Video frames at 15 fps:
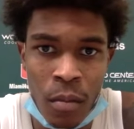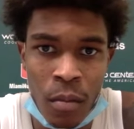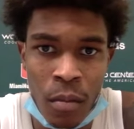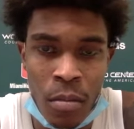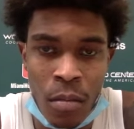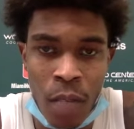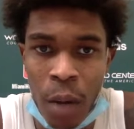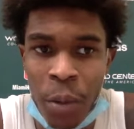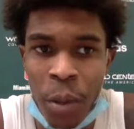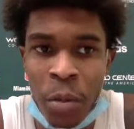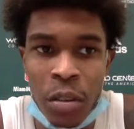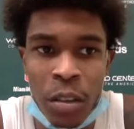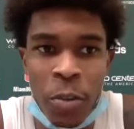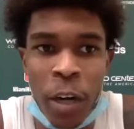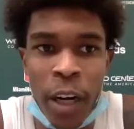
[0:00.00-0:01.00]
It was
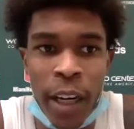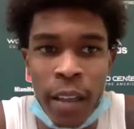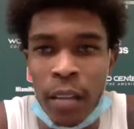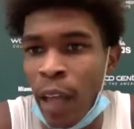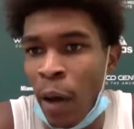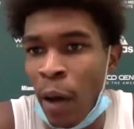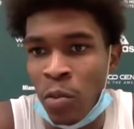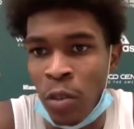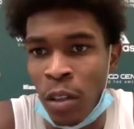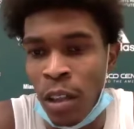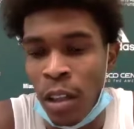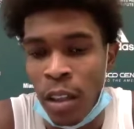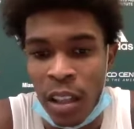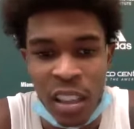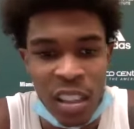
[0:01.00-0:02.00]
great. That was one of the
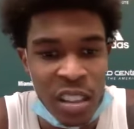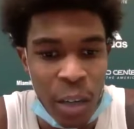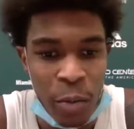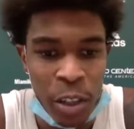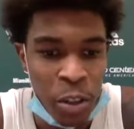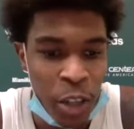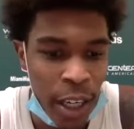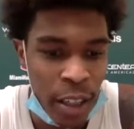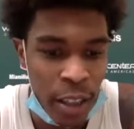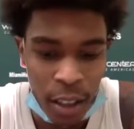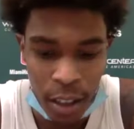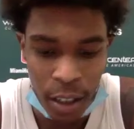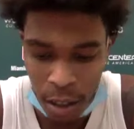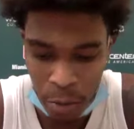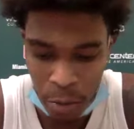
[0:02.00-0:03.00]
things that we tried to
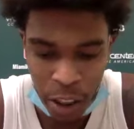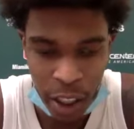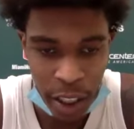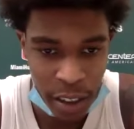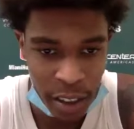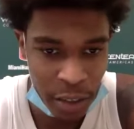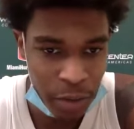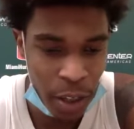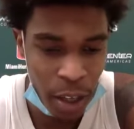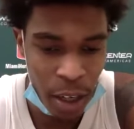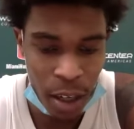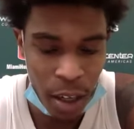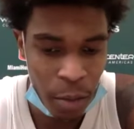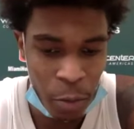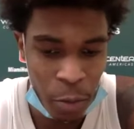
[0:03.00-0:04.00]

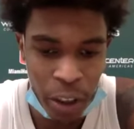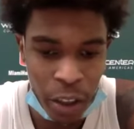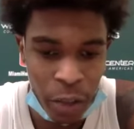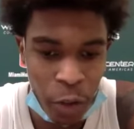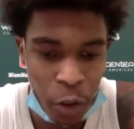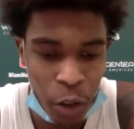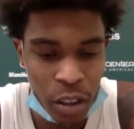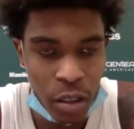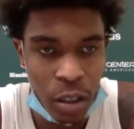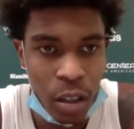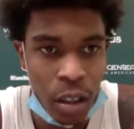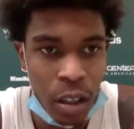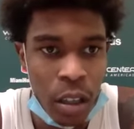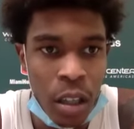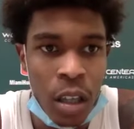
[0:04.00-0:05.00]
really focus
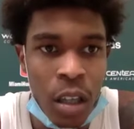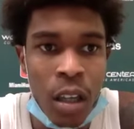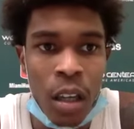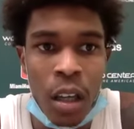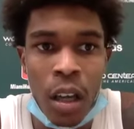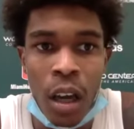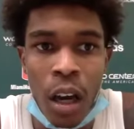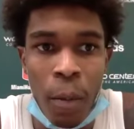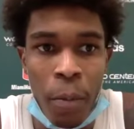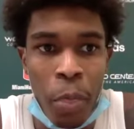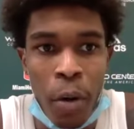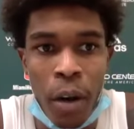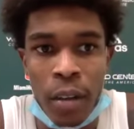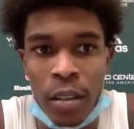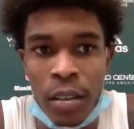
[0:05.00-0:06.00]
on
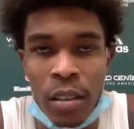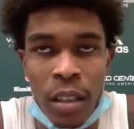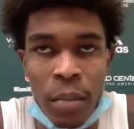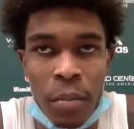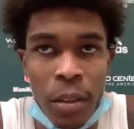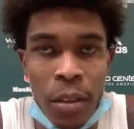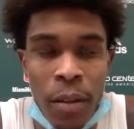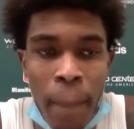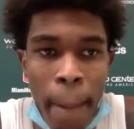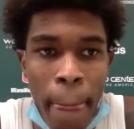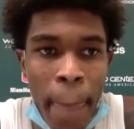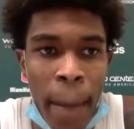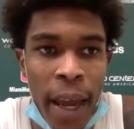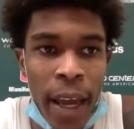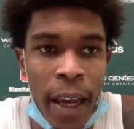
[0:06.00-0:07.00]
throughout the summer.
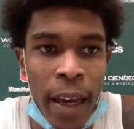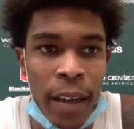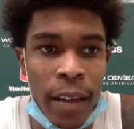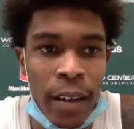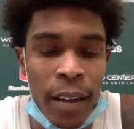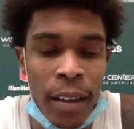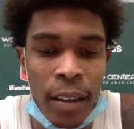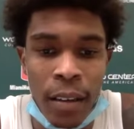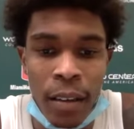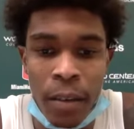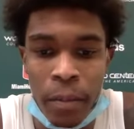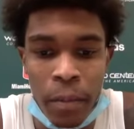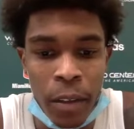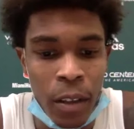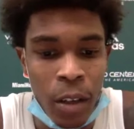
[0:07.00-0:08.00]
And,
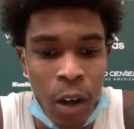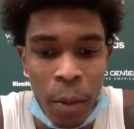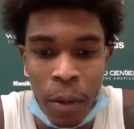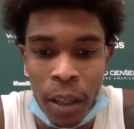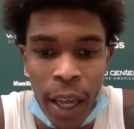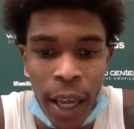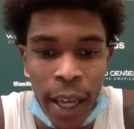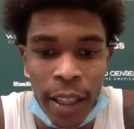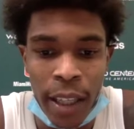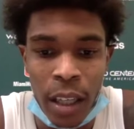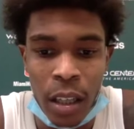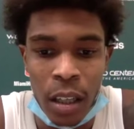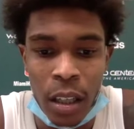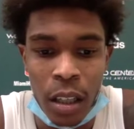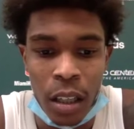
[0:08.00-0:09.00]
I'm glad that,
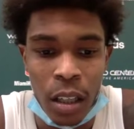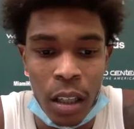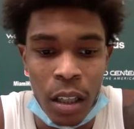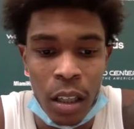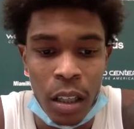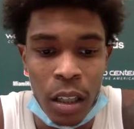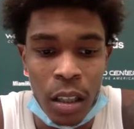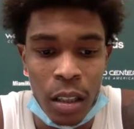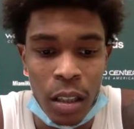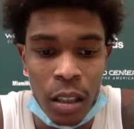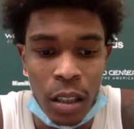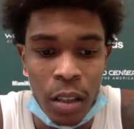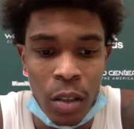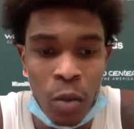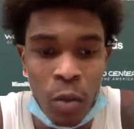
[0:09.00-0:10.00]

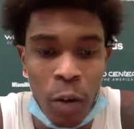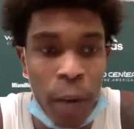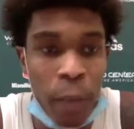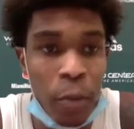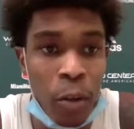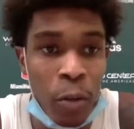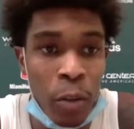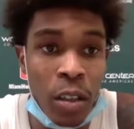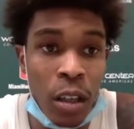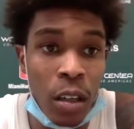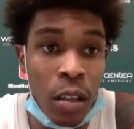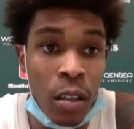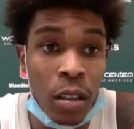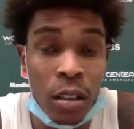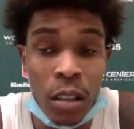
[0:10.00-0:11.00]
we're able to reach our
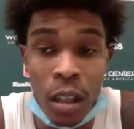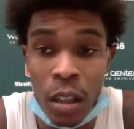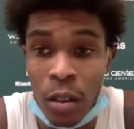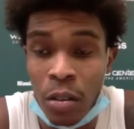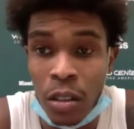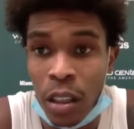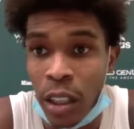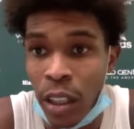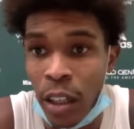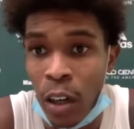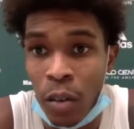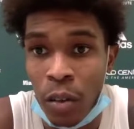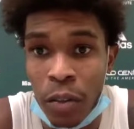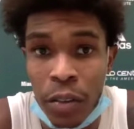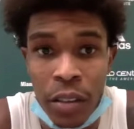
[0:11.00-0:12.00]
goals. Our goal is to get over
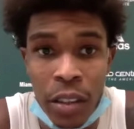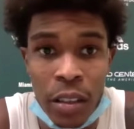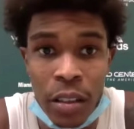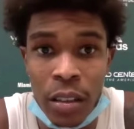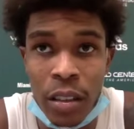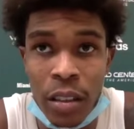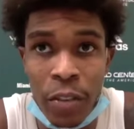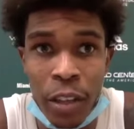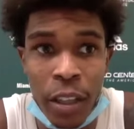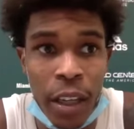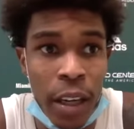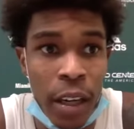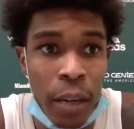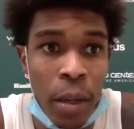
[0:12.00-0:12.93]
15 assists every game.